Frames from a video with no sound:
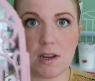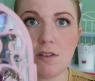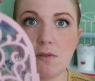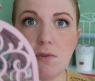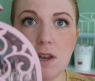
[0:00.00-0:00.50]
thought
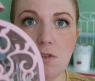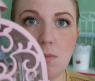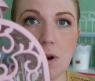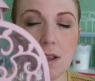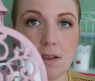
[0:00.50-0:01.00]
it's a really
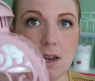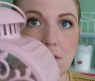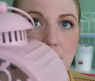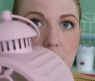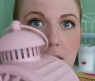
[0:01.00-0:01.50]
good price
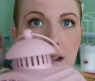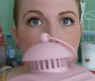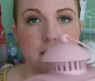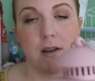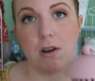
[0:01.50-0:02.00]
and it really
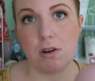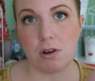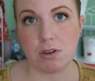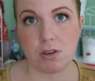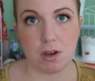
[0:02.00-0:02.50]
adds a
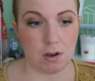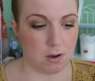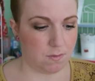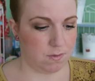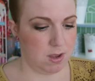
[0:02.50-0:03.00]
lot
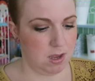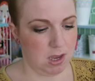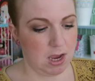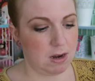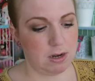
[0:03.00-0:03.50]
of
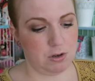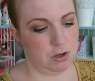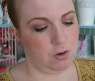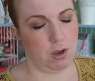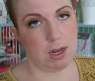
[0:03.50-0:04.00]

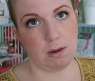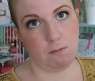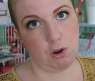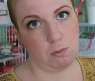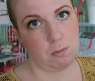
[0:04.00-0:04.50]
character to
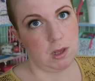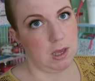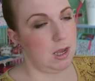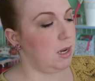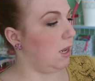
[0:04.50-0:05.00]
any room.
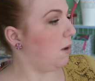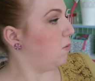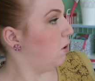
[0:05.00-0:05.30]
And I